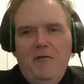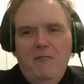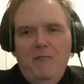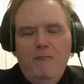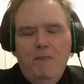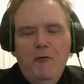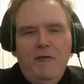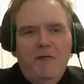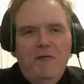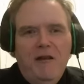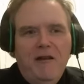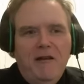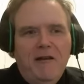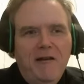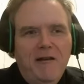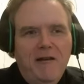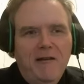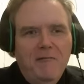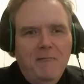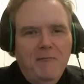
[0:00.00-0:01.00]

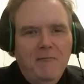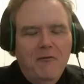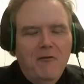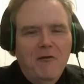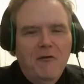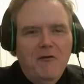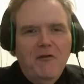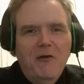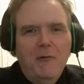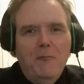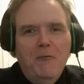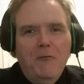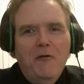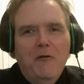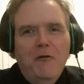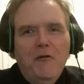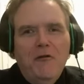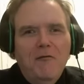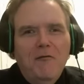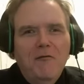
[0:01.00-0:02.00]
rethinking some of
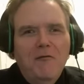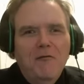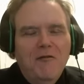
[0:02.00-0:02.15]
this.